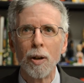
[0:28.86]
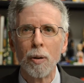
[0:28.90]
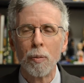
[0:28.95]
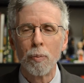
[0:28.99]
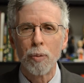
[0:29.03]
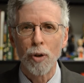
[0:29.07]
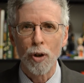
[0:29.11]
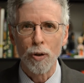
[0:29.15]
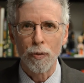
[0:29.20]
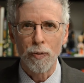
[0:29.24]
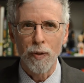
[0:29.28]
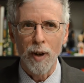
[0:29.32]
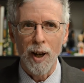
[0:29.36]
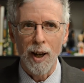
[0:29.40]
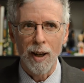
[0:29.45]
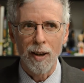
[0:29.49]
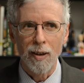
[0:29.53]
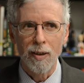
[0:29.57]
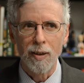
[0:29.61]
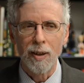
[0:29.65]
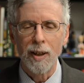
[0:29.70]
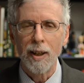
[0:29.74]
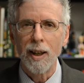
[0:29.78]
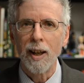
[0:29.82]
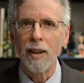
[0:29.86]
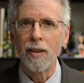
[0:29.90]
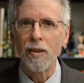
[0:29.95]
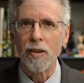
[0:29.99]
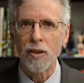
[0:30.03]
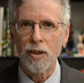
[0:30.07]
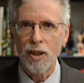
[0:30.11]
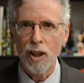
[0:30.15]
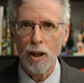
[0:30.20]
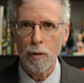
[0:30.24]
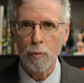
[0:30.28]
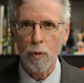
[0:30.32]
profile and the
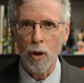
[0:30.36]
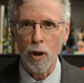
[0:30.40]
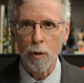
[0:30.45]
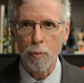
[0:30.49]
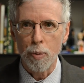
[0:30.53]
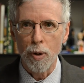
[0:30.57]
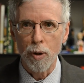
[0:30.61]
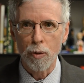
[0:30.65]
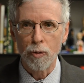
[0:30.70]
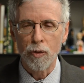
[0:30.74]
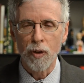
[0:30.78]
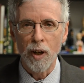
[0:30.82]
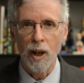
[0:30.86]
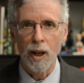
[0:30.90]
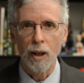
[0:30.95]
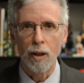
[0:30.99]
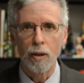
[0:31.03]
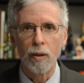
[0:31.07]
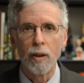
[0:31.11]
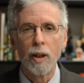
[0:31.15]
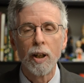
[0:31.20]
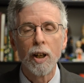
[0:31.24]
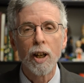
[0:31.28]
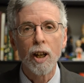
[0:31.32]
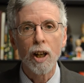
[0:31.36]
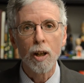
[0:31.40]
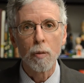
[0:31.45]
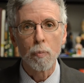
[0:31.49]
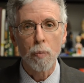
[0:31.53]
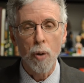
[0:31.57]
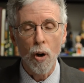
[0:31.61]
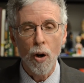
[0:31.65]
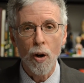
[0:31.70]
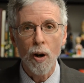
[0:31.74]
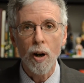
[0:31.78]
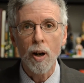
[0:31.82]
Cellmark profile in
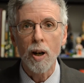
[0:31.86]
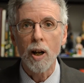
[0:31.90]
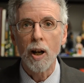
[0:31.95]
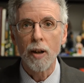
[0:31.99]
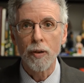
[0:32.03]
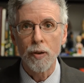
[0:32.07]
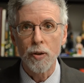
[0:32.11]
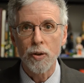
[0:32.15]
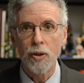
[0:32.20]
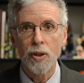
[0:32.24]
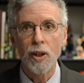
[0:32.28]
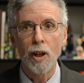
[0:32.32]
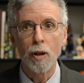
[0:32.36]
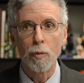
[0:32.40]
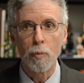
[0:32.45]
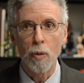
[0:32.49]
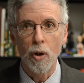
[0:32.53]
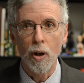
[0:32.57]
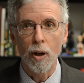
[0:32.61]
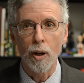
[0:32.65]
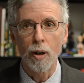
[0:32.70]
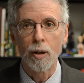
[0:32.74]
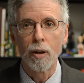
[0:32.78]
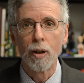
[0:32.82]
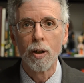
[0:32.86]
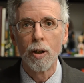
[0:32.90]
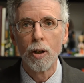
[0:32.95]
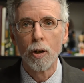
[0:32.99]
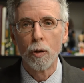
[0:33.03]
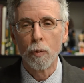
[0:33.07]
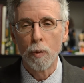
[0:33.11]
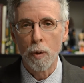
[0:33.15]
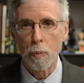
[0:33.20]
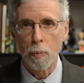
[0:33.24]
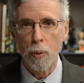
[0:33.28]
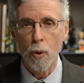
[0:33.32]
part on the Cellmark
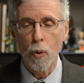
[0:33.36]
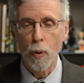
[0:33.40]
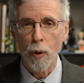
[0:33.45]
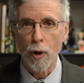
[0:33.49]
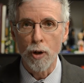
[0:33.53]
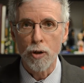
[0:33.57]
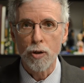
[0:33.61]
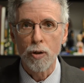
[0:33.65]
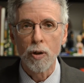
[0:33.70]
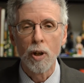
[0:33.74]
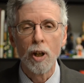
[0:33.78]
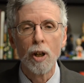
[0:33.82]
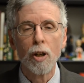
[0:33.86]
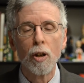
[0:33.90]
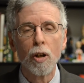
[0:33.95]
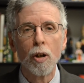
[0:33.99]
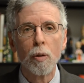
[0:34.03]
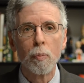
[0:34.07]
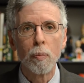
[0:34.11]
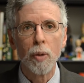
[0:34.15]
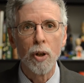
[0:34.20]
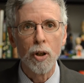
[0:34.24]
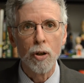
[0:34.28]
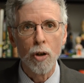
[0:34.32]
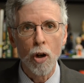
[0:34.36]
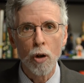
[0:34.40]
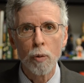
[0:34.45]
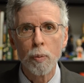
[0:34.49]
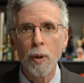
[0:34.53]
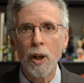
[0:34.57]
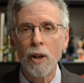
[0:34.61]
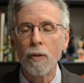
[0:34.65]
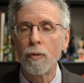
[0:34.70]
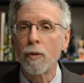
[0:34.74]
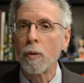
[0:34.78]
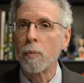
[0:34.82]
reports, but
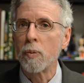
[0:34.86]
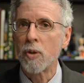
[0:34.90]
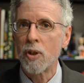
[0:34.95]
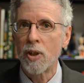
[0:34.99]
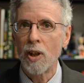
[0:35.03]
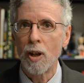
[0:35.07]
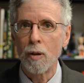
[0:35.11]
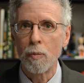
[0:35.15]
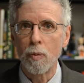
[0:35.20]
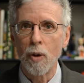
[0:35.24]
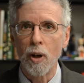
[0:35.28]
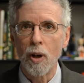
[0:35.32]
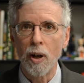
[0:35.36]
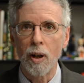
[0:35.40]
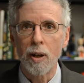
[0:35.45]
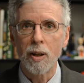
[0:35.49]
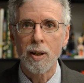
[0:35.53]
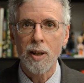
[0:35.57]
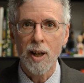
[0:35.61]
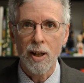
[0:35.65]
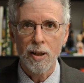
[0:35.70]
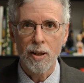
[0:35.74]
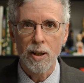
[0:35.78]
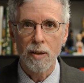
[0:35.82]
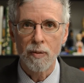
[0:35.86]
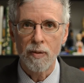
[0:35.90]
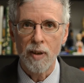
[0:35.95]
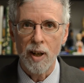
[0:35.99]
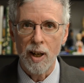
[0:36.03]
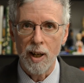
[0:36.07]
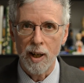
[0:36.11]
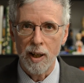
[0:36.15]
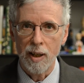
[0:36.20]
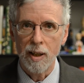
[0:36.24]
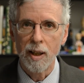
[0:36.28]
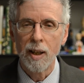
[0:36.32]
nobody from Cellmark
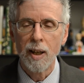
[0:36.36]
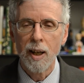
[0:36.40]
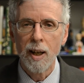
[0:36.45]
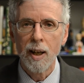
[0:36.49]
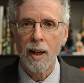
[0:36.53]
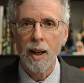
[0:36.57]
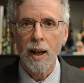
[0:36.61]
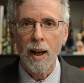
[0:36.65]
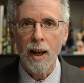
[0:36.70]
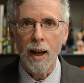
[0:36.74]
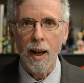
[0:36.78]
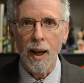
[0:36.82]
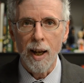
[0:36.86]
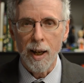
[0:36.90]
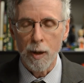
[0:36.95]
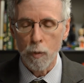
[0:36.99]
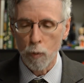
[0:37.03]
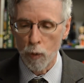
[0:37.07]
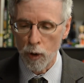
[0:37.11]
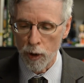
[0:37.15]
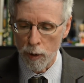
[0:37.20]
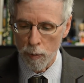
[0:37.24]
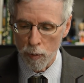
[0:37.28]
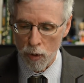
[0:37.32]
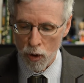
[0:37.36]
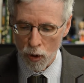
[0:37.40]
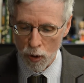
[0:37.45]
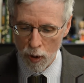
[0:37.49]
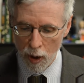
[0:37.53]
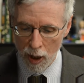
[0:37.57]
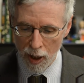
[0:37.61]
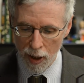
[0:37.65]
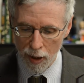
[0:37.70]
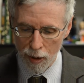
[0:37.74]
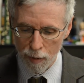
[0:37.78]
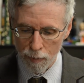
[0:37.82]
testified at Williams'
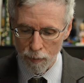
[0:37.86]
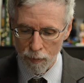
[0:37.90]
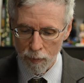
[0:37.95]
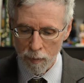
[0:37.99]
trial.